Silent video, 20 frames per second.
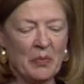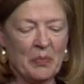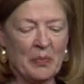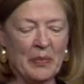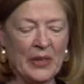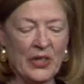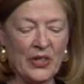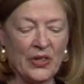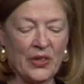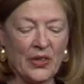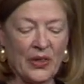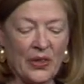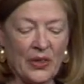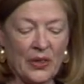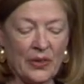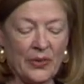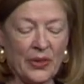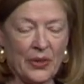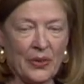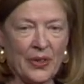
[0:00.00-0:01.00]
mention all
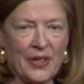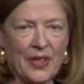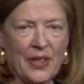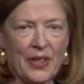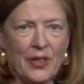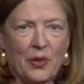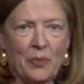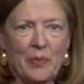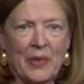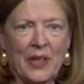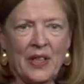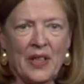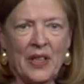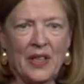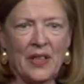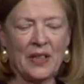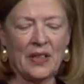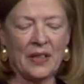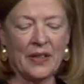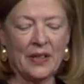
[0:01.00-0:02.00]
of you as I do my
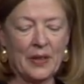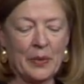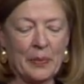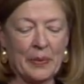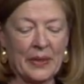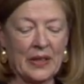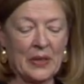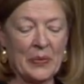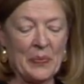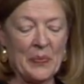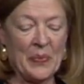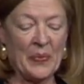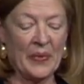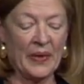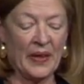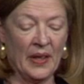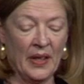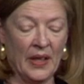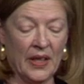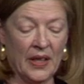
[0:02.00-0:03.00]
colleagues, but
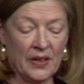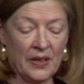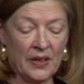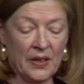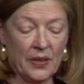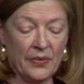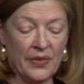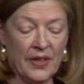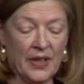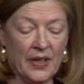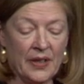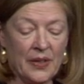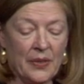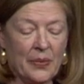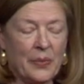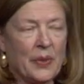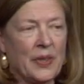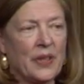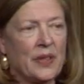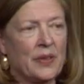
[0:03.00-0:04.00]
Ellen Levine is
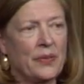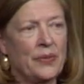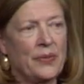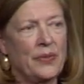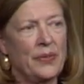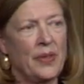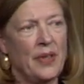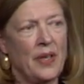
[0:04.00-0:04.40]
one of